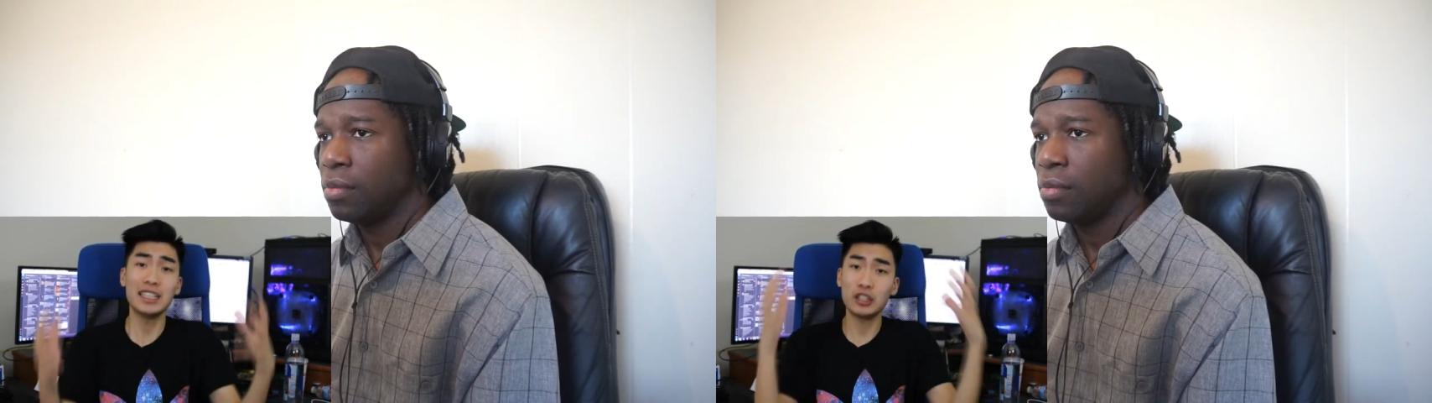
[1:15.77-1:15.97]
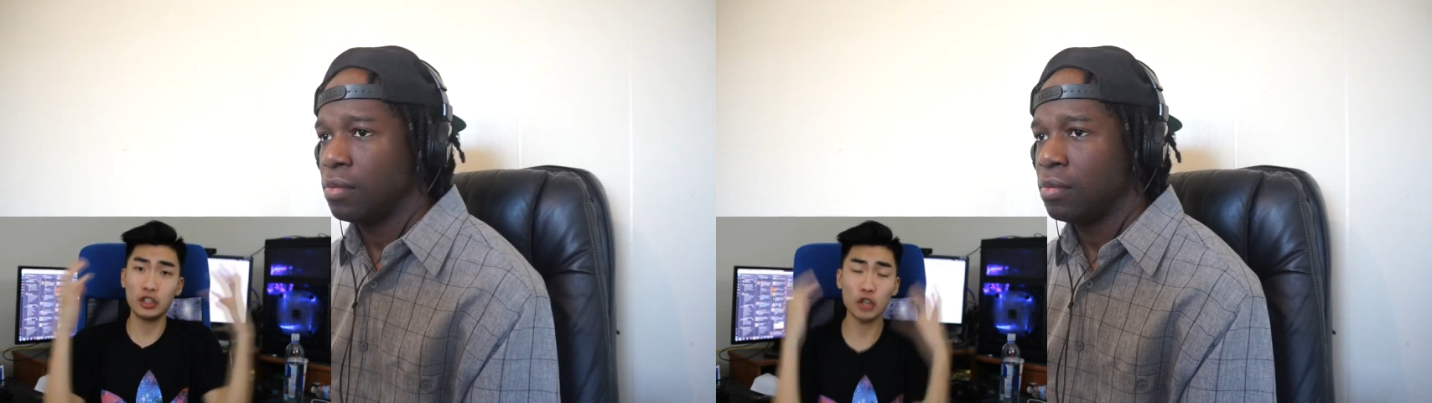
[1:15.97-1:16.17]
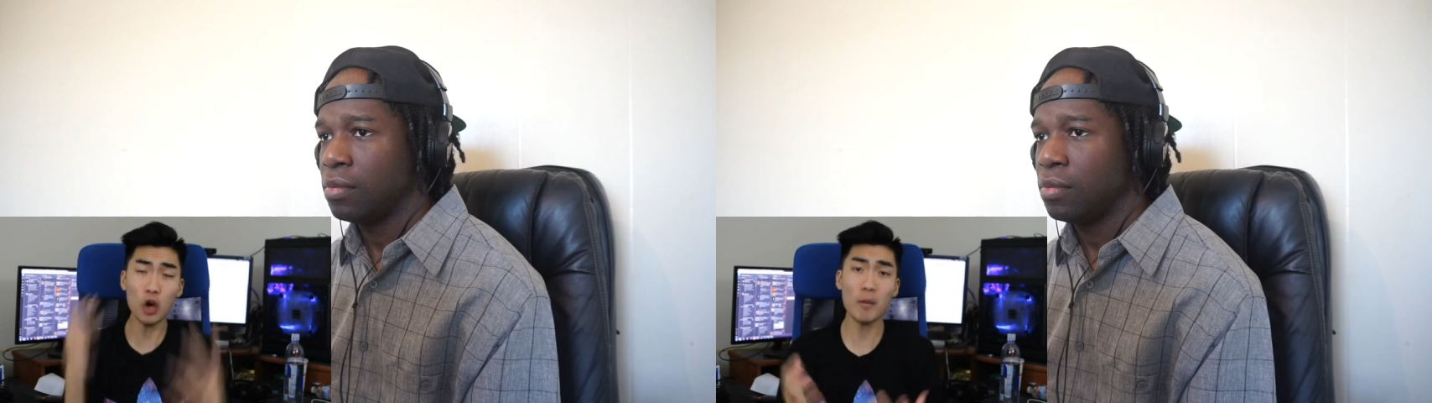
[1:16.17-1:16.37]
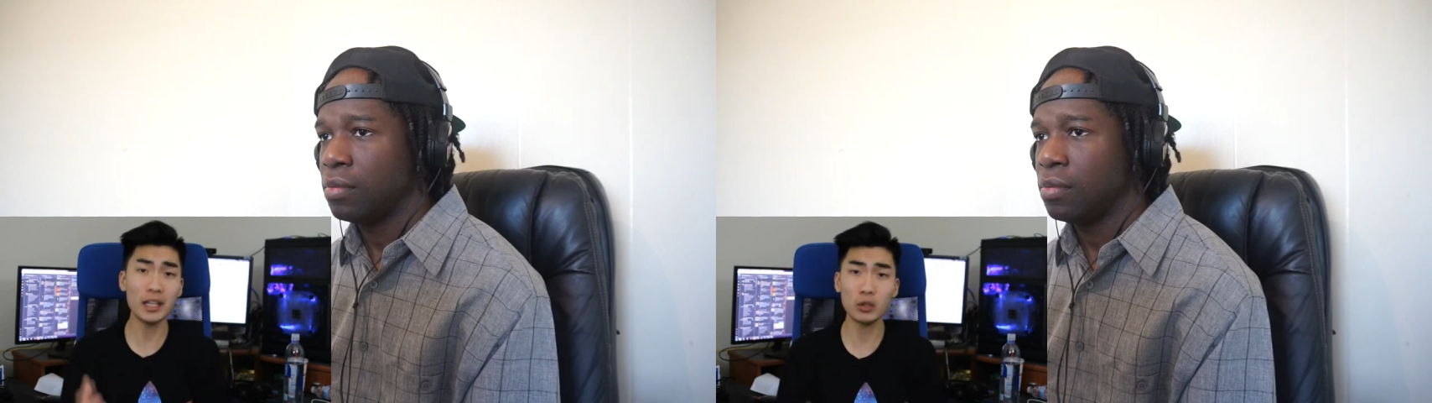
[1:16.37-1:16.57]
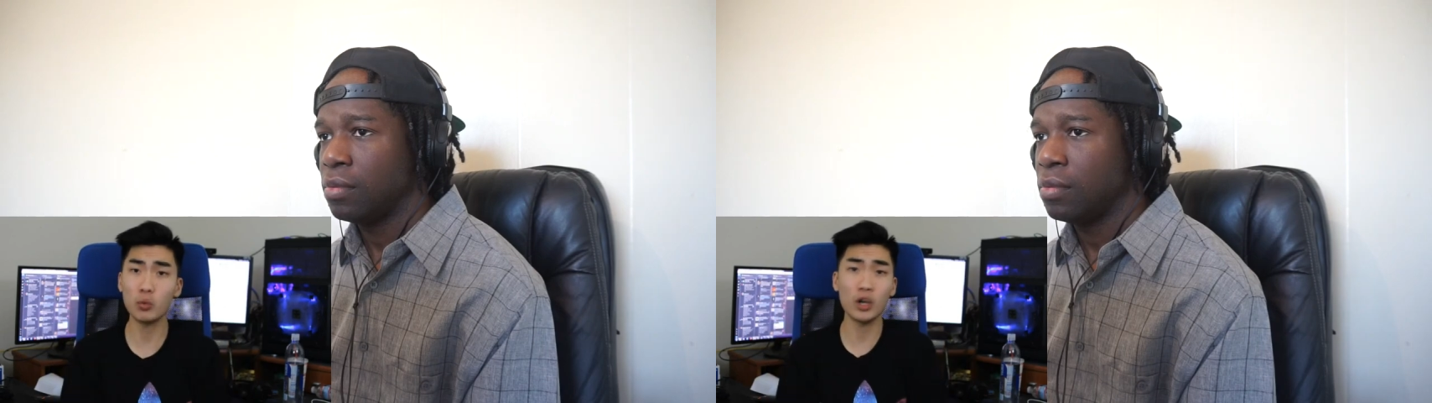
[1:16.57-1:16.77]
Speaker 1: is just so
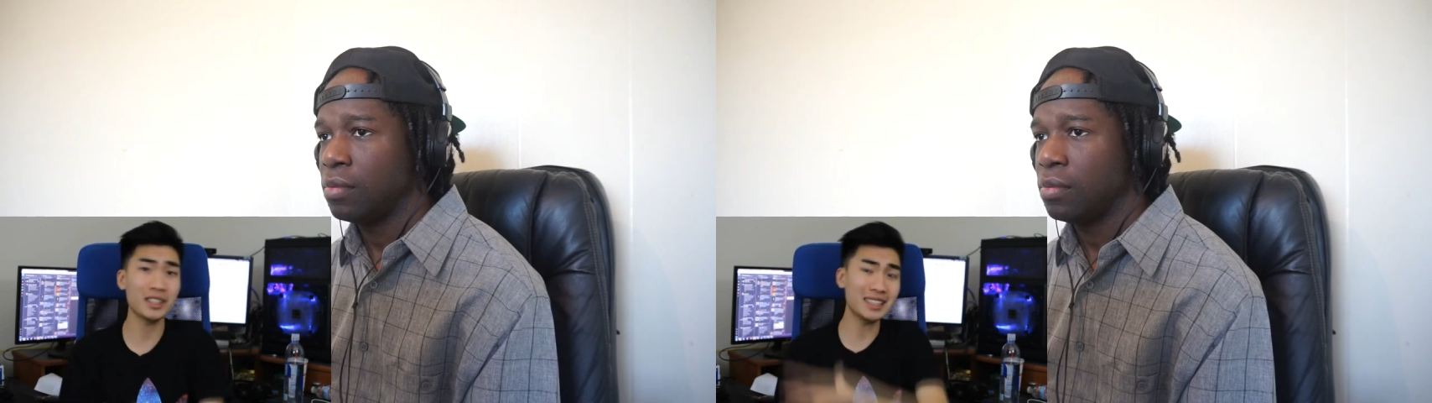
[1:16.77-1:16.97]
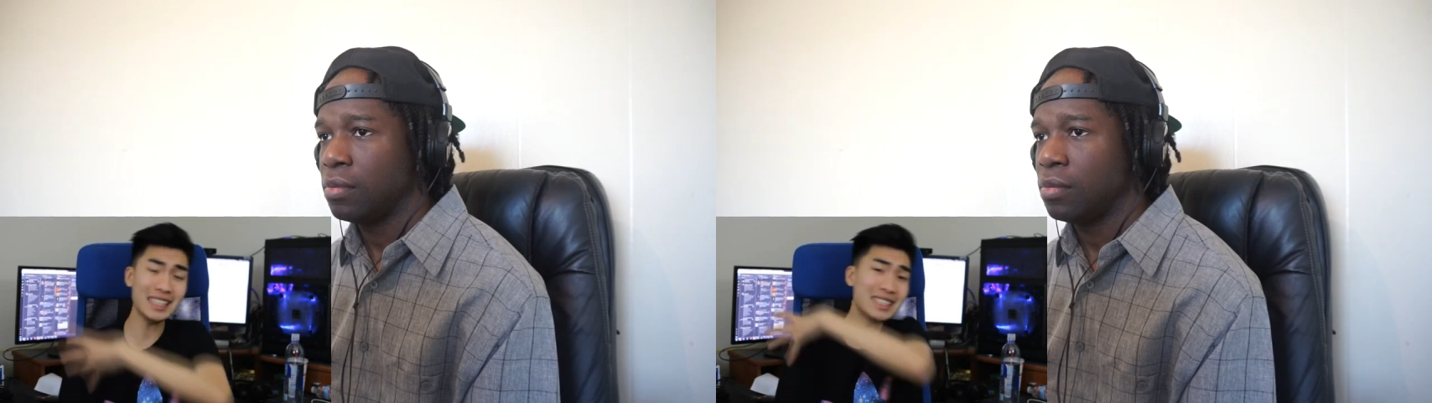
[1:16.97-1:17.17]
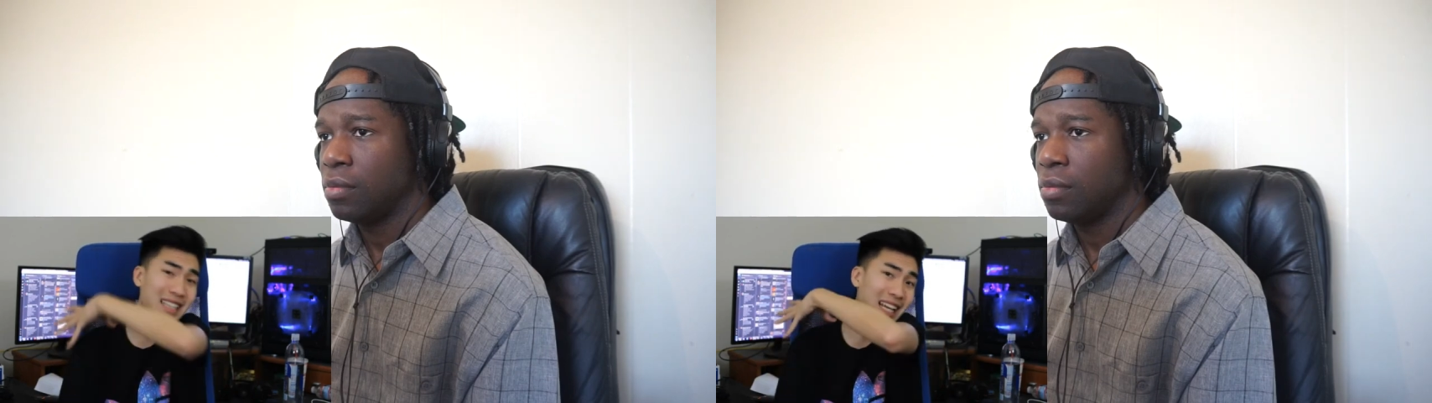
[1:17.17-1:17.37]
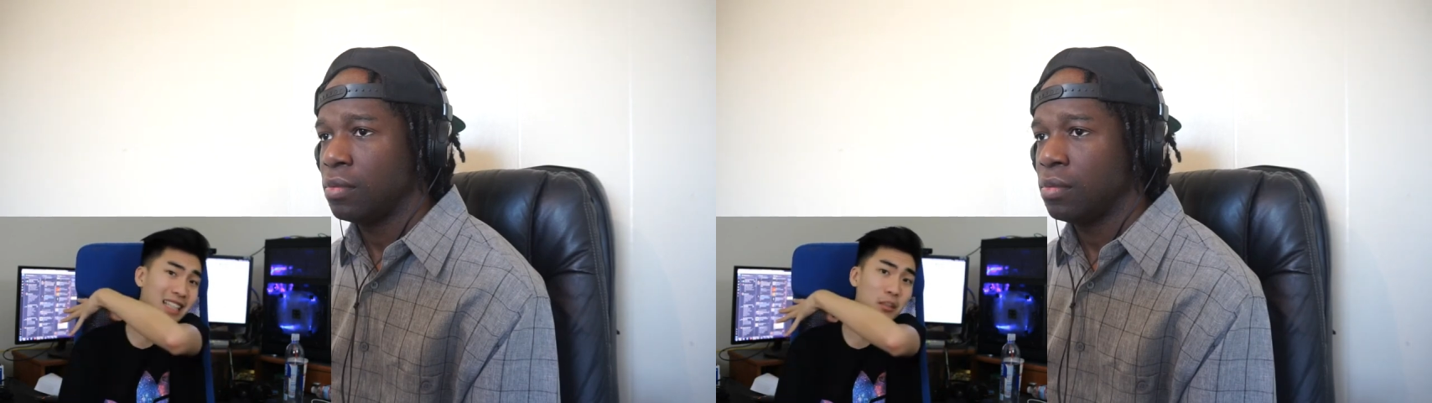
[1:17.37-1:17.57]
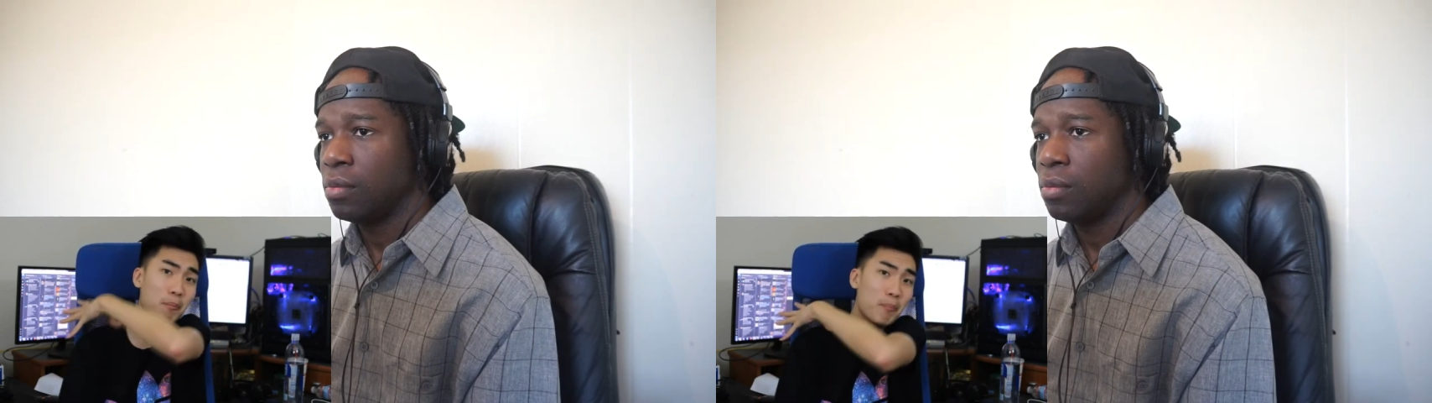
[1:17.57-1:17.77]
much worse. These
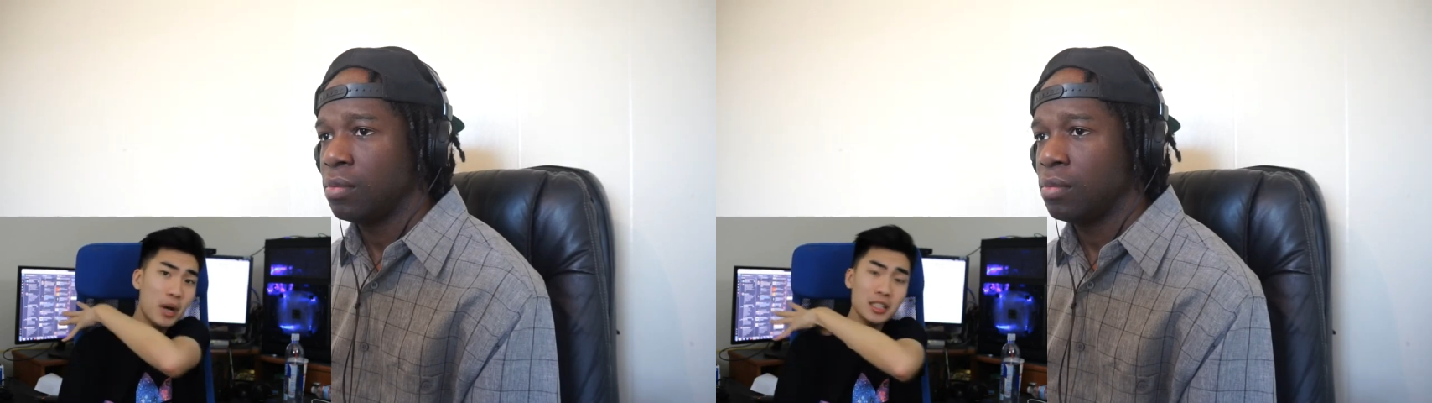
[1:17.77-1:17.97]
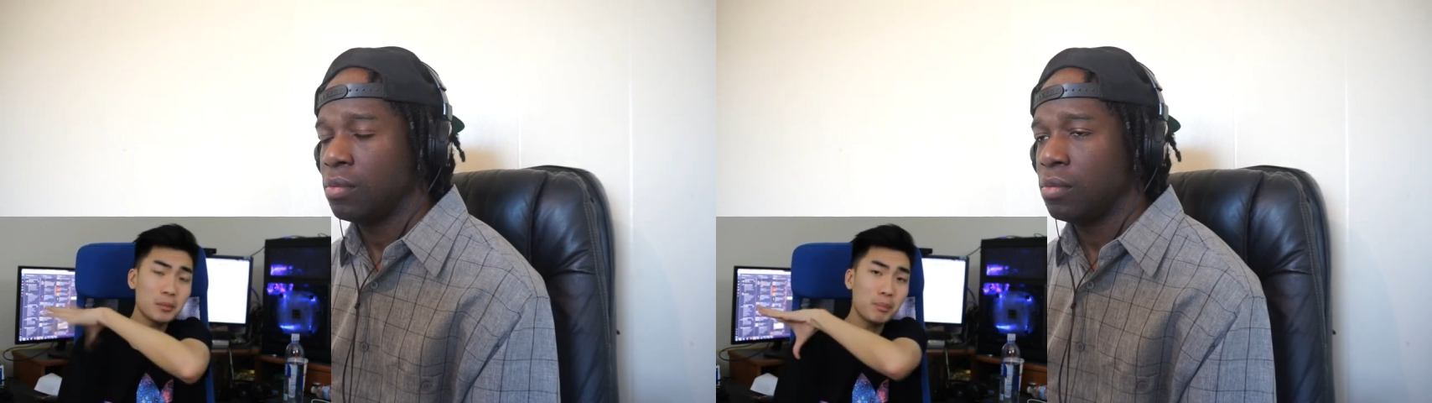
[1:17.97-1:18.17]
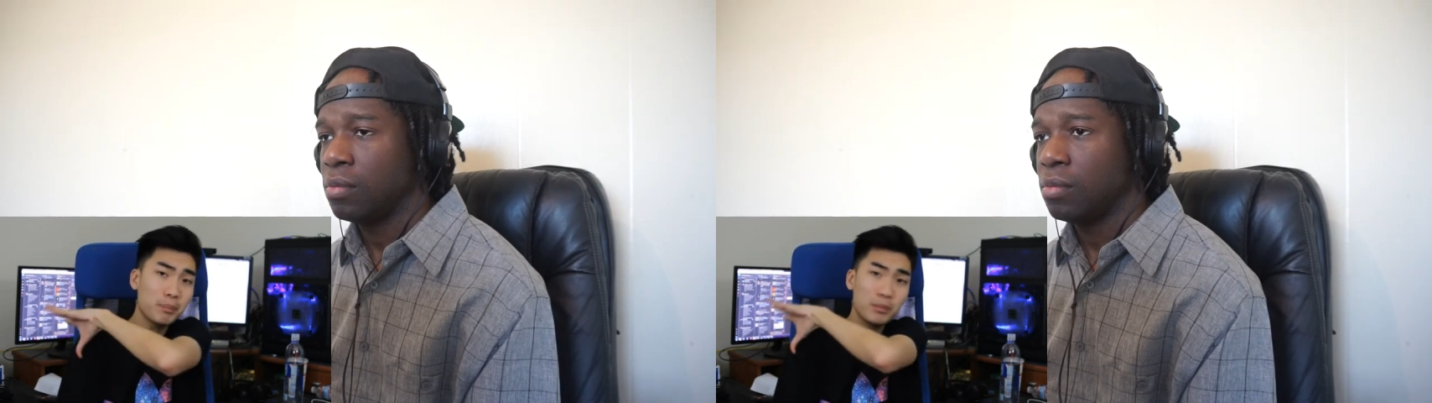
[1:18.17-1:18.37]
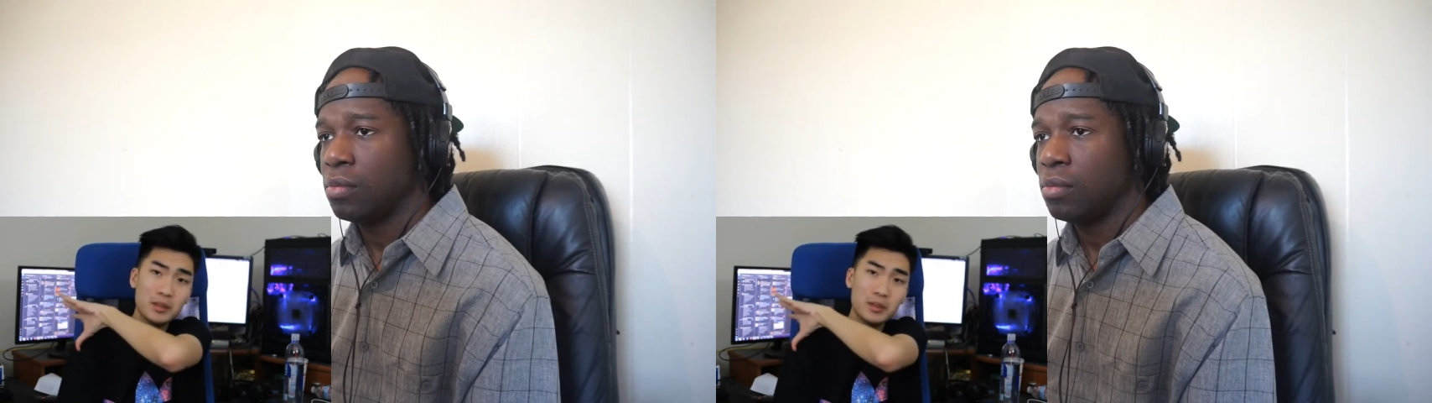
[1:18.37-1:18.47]
kids must